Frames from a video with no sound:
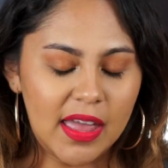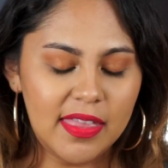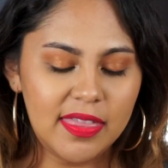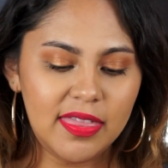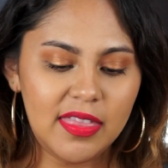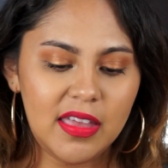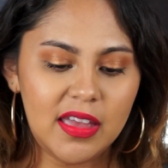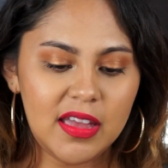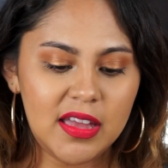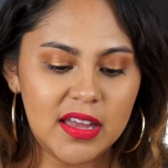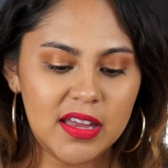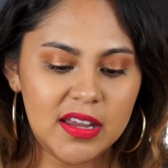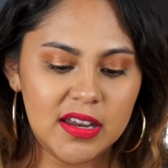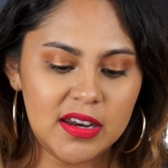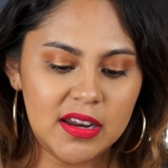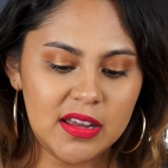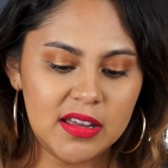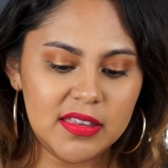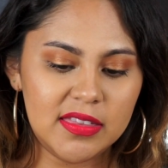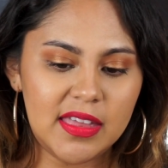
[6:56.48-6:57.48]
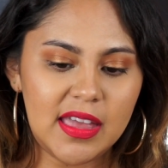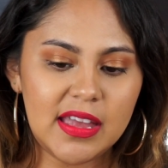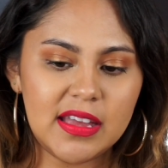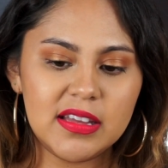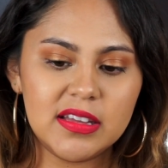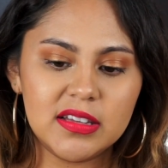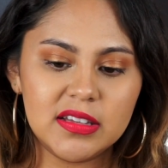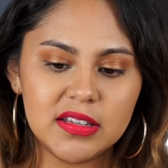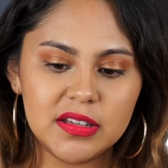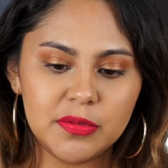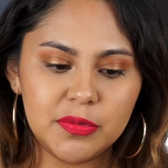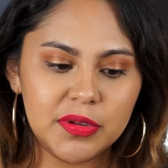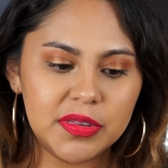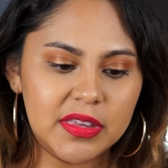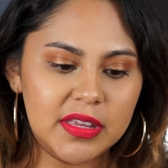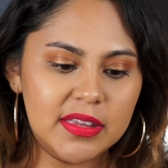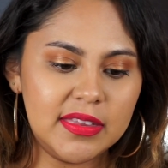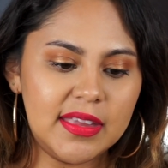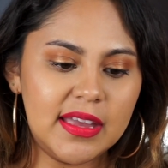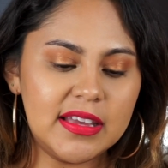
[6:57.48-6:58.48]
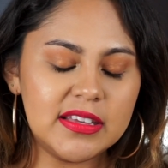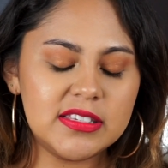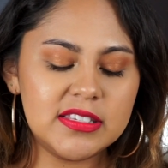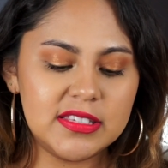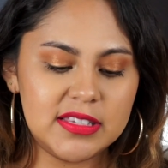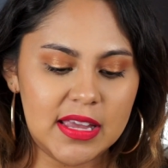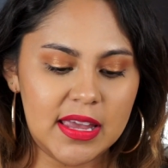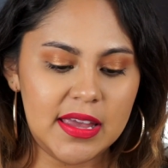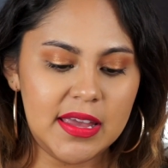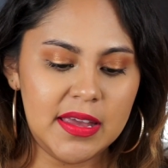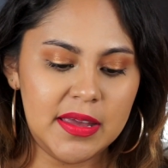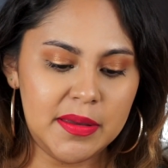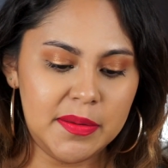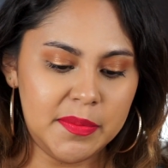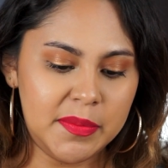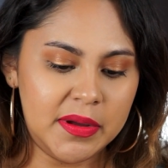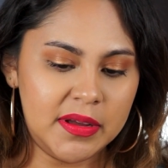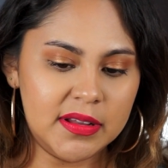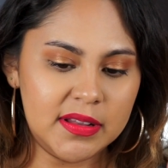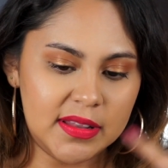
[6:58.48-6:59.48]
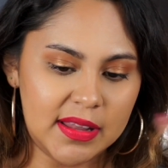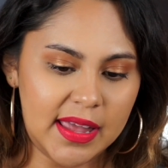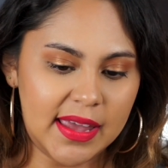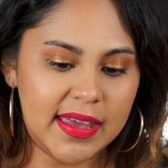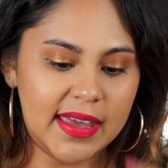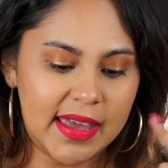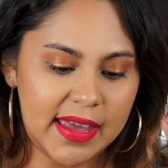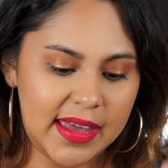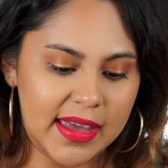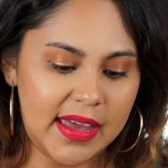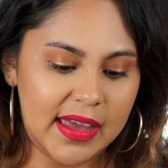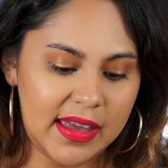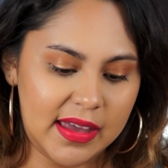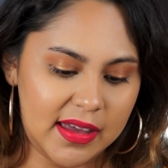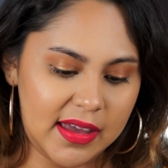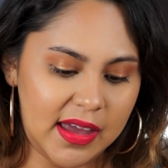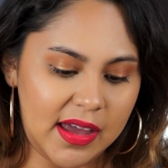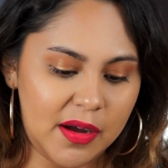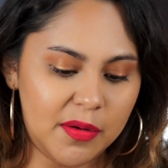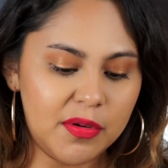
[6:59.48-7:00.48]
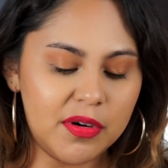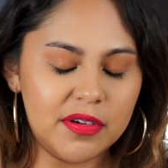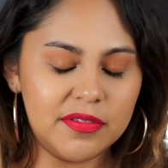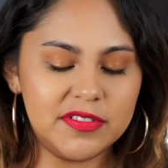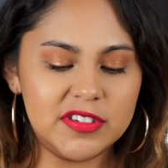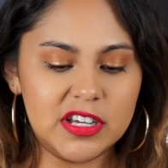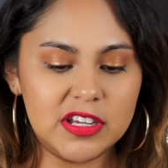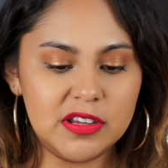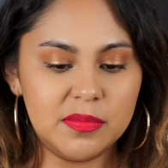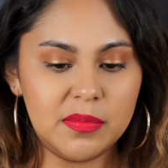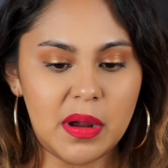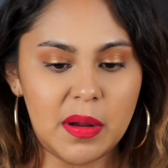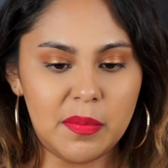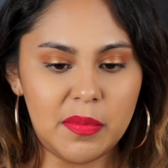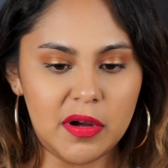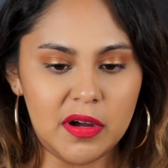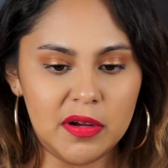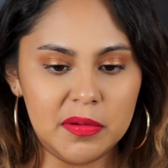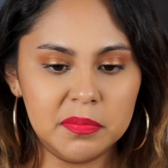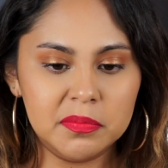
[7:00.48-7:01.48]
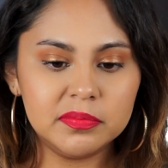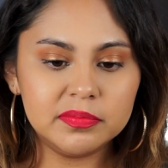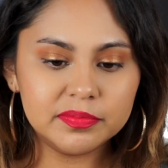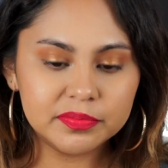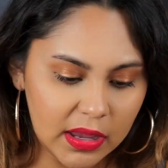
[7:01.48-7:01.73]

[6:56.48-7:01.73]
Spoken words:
And then that within that same like hour of telling my mom